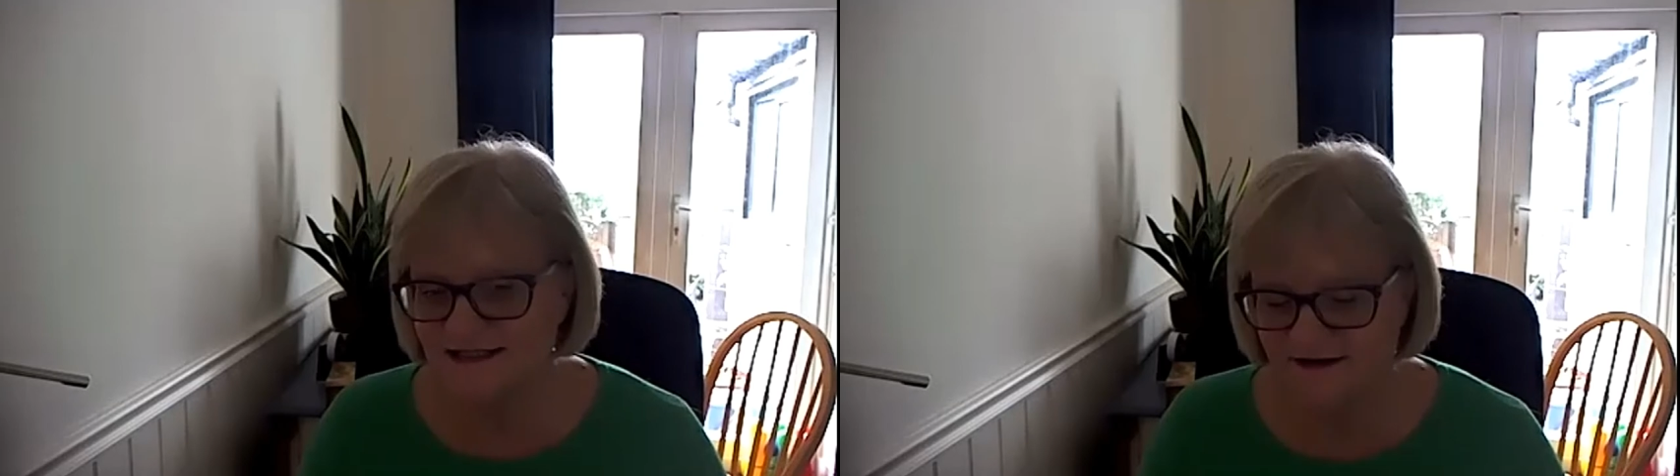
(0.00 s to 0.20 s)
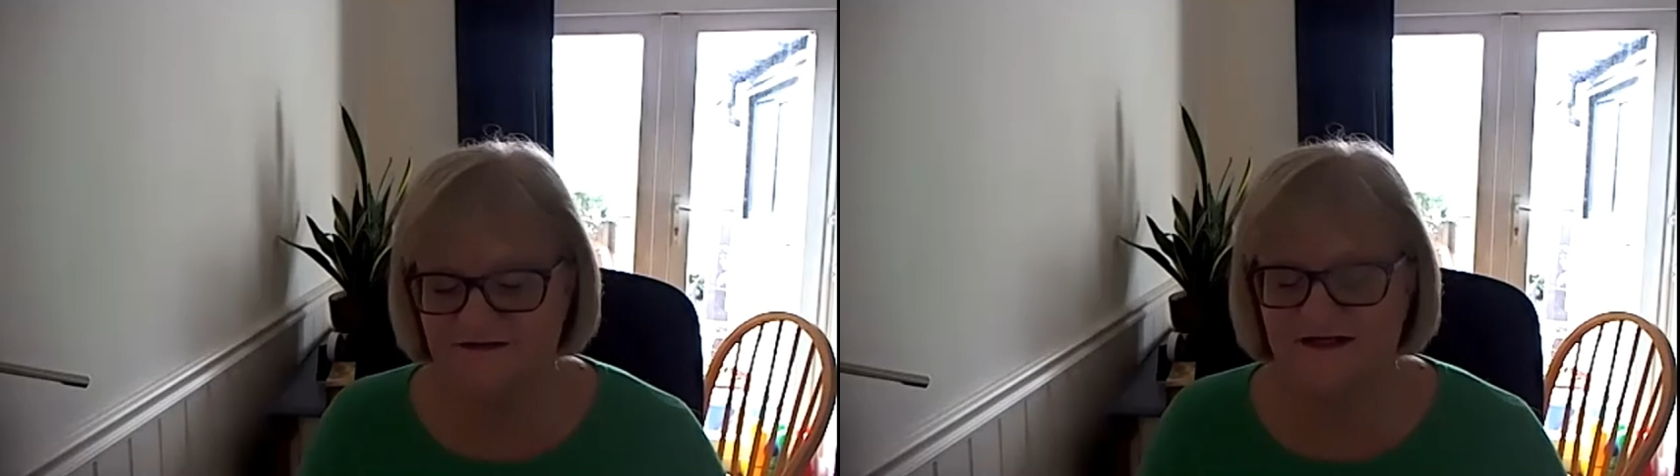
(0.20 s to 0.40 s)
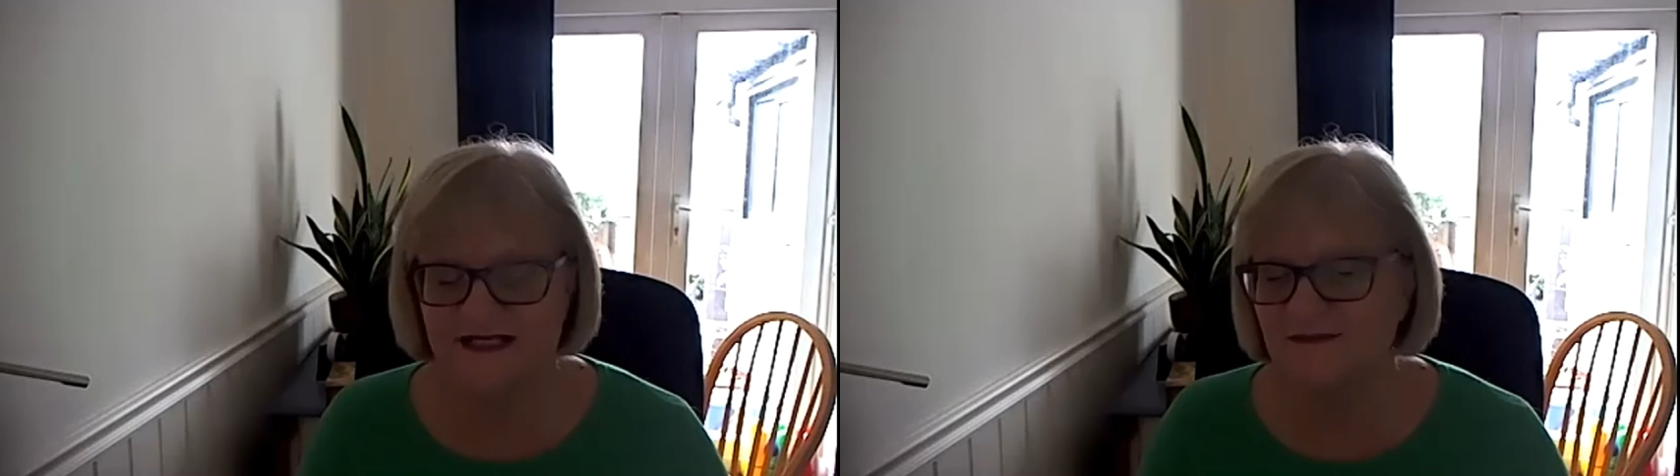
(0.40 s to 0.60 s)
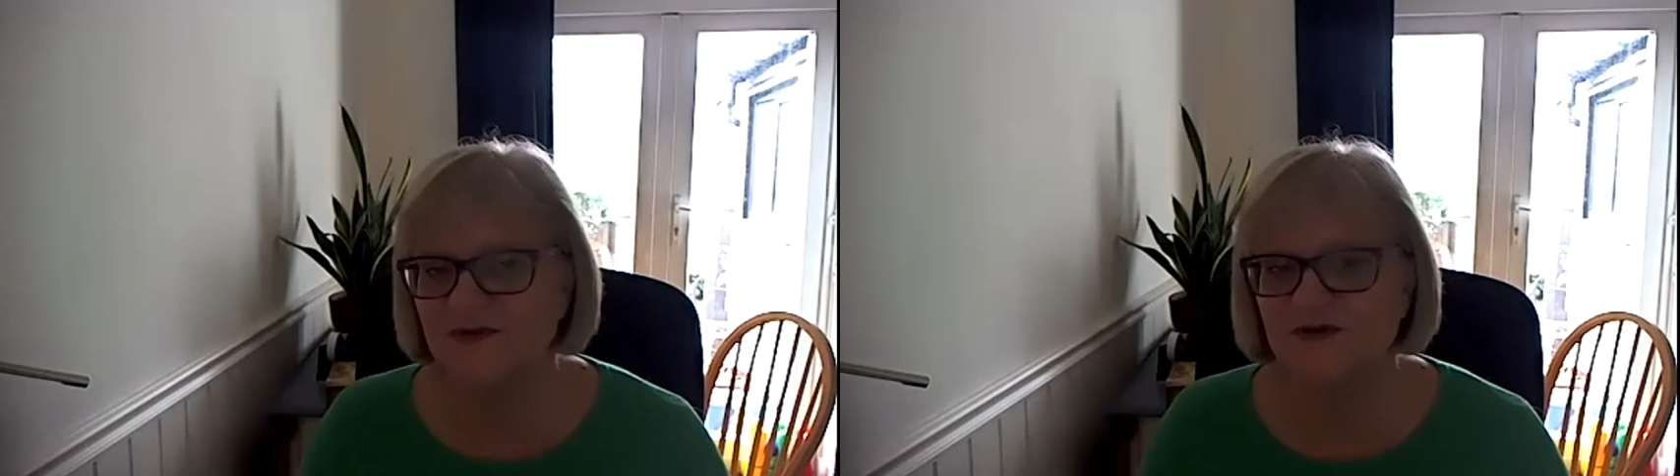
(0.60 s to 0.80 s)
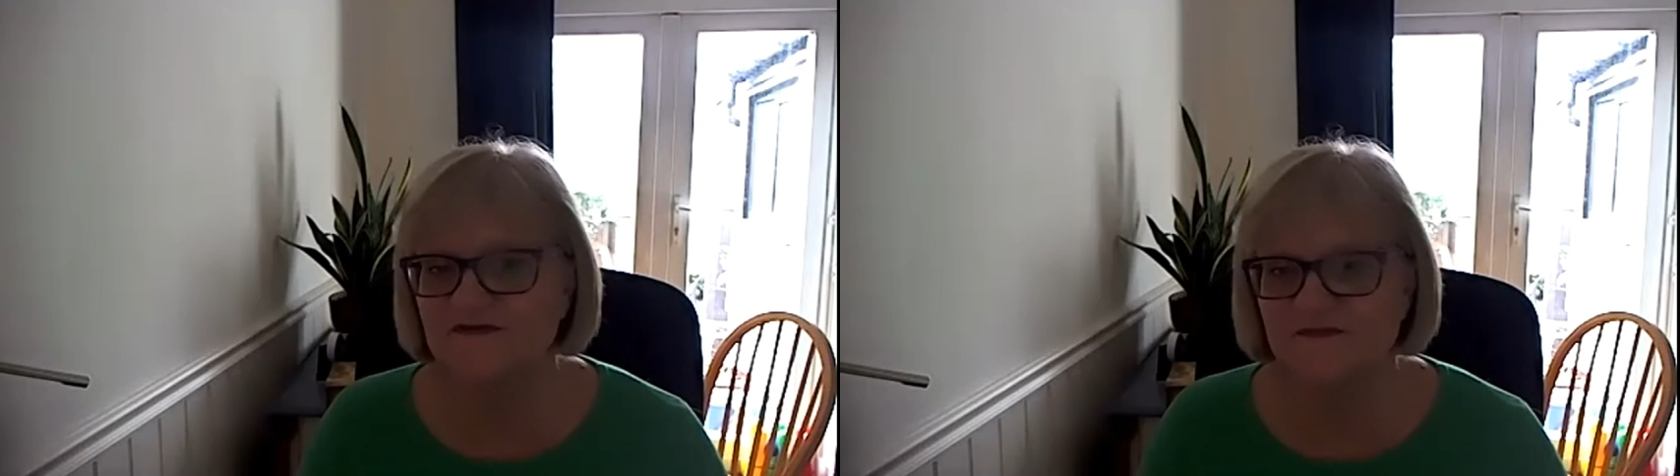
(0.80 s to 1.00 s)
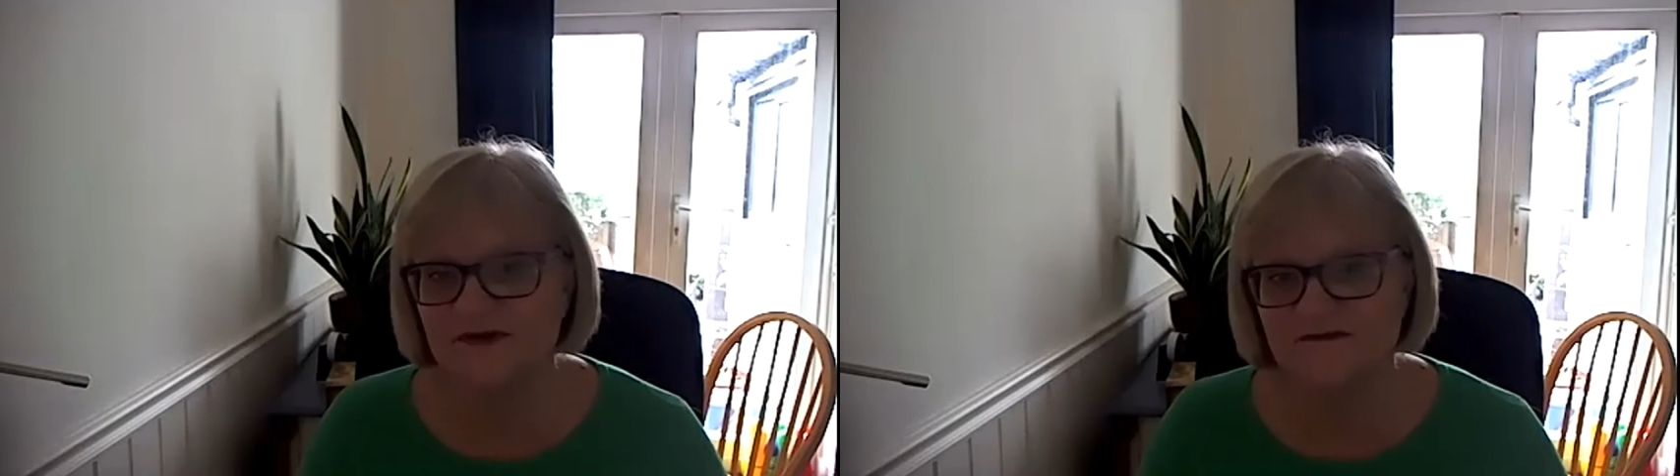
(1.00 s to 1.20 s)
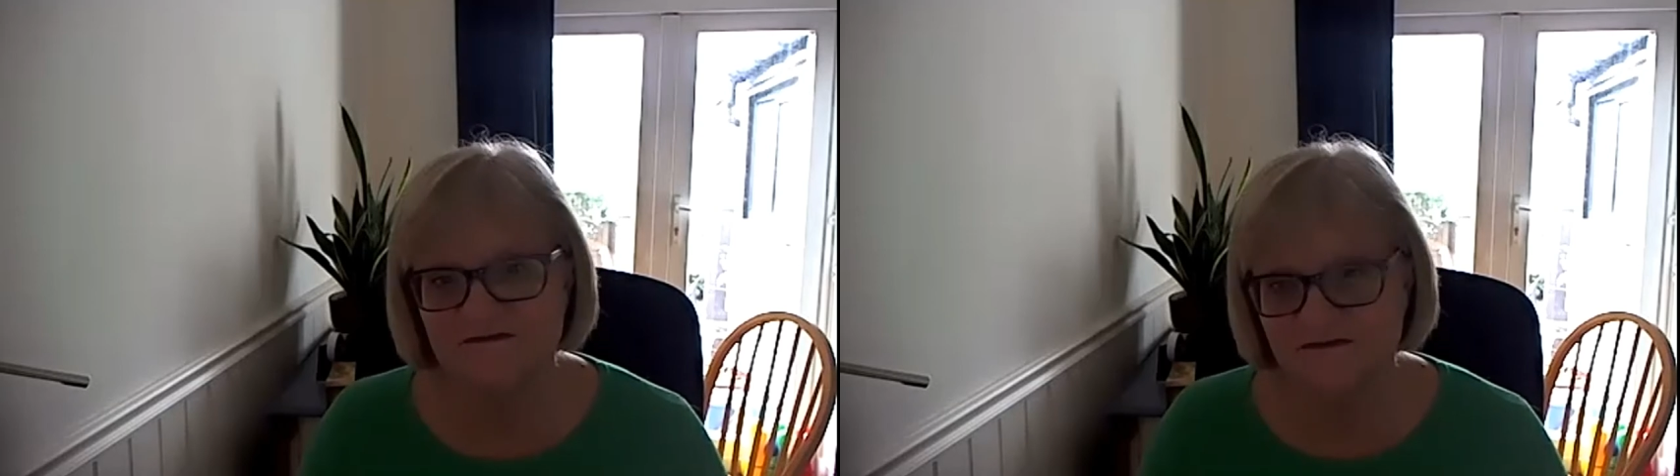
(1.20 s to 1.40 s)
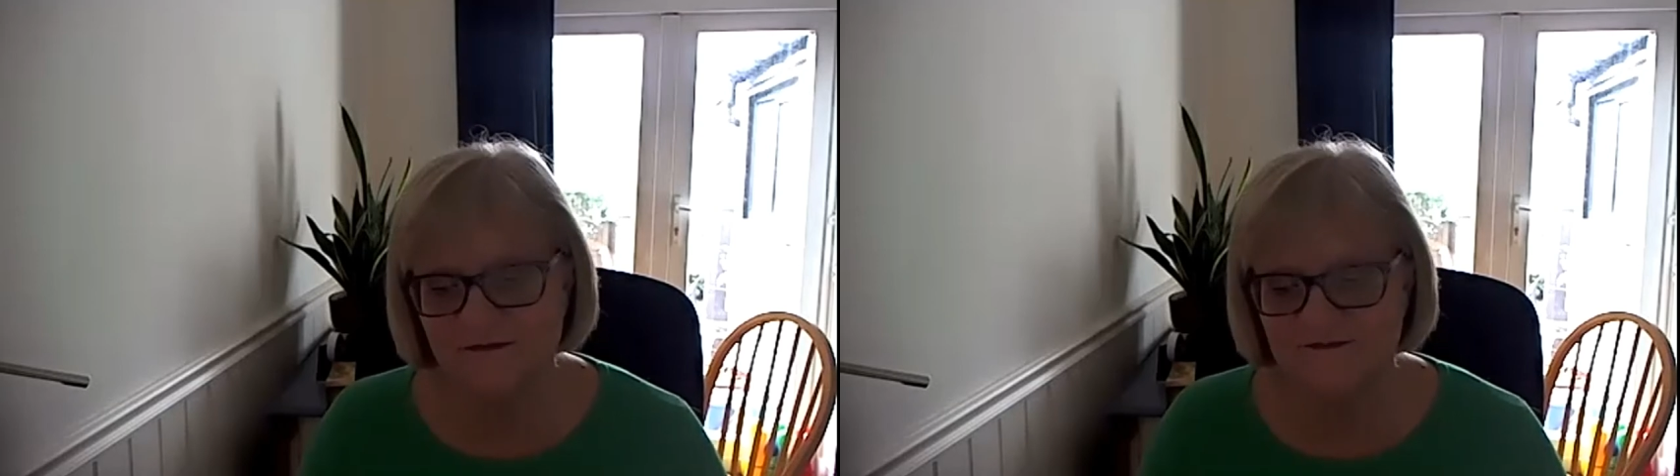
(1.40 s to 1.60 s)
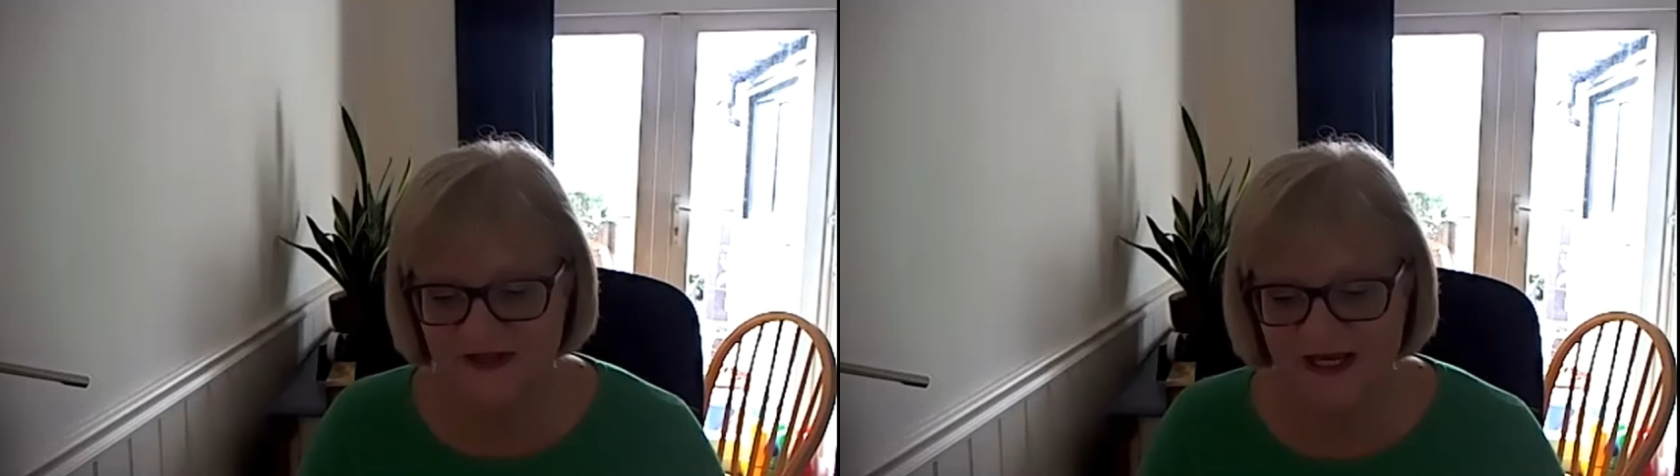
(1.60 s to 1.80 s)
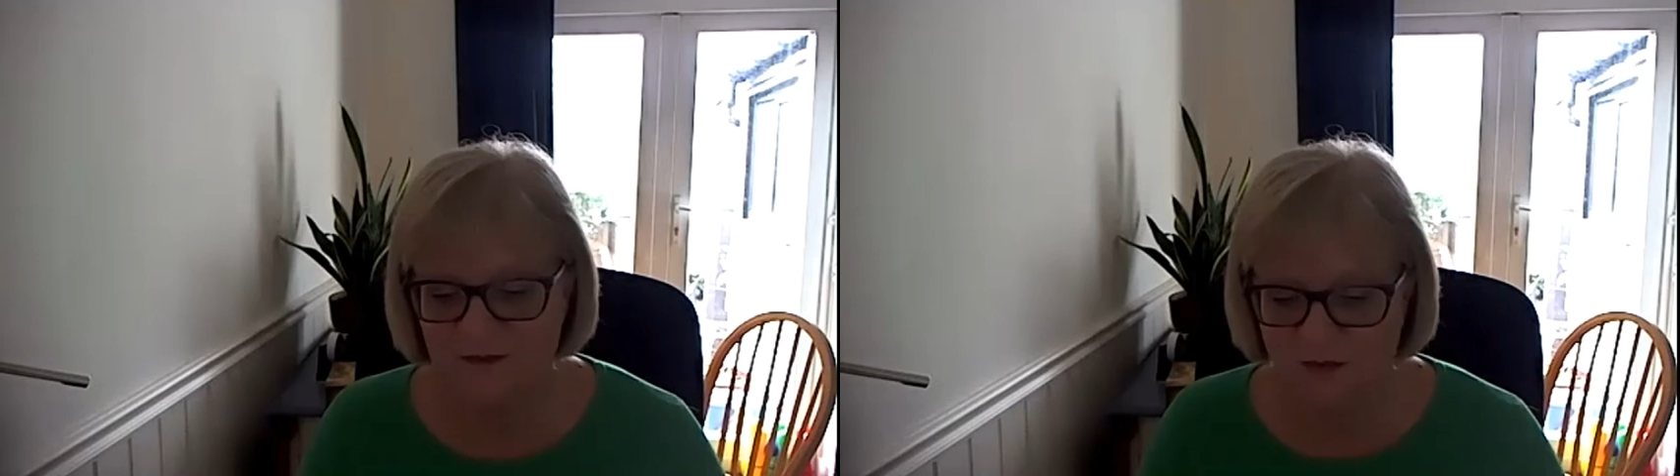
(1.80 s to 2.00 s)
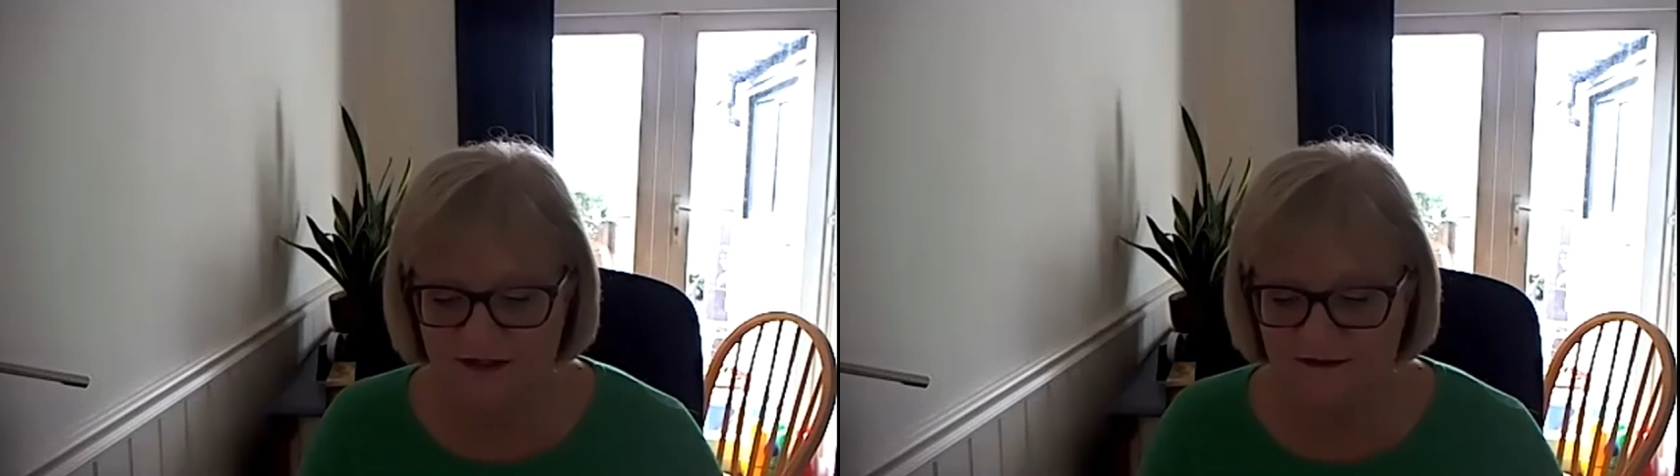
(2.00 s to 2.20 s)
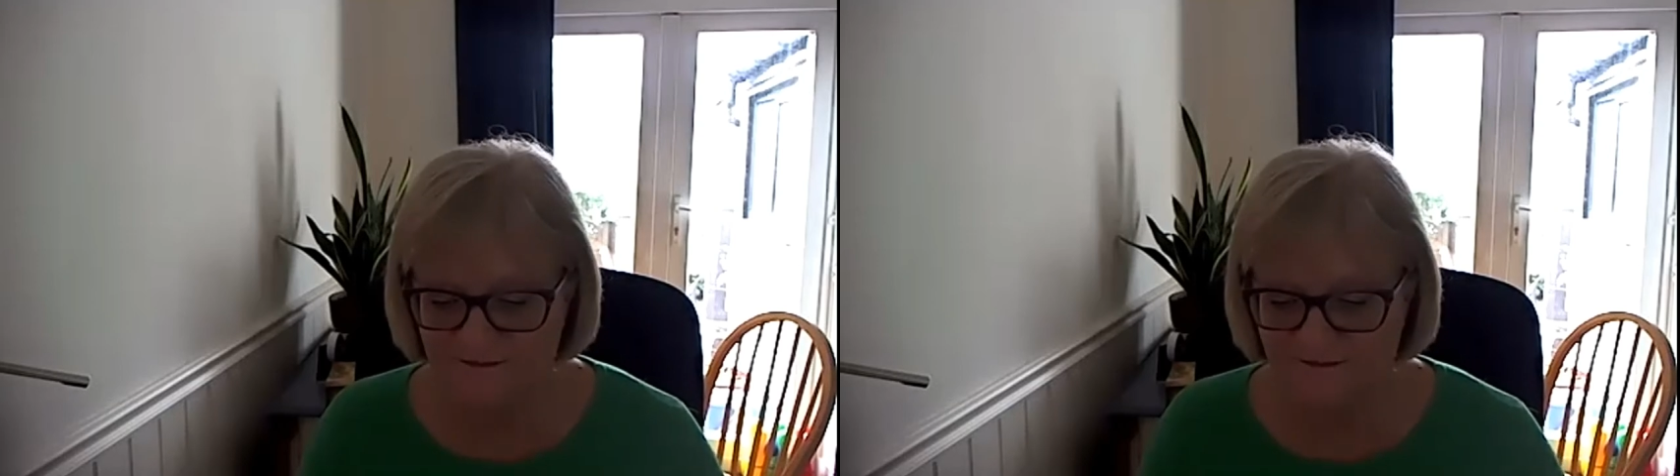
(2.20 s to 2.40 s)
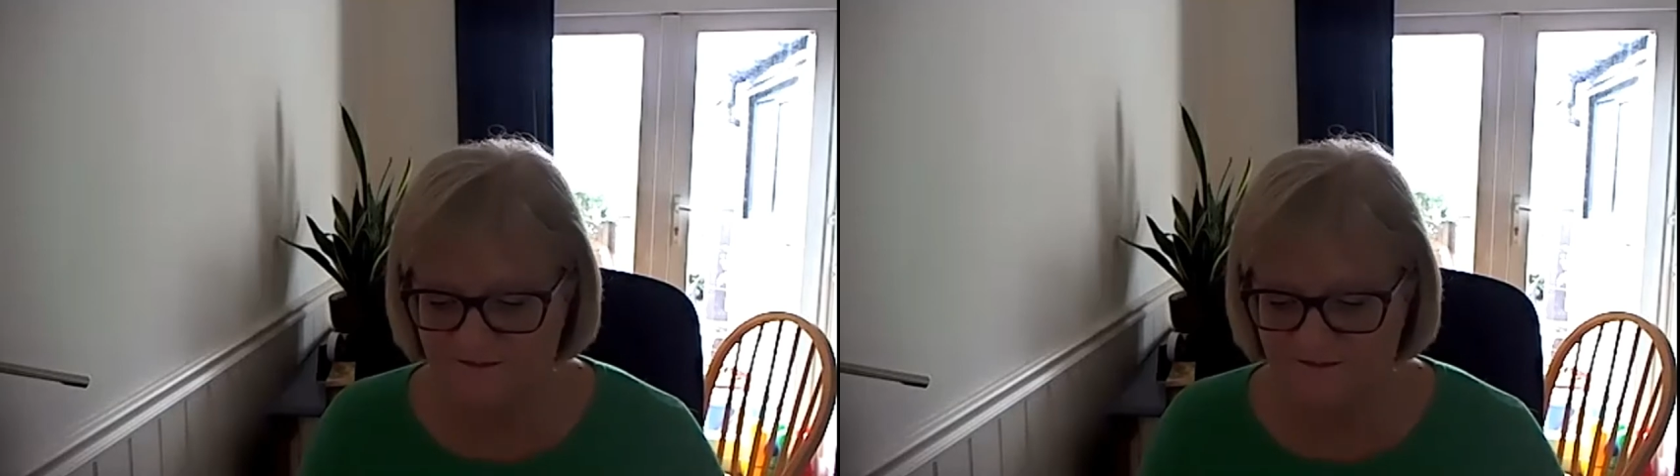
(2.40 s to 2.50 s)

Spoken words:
definite improvement from day one.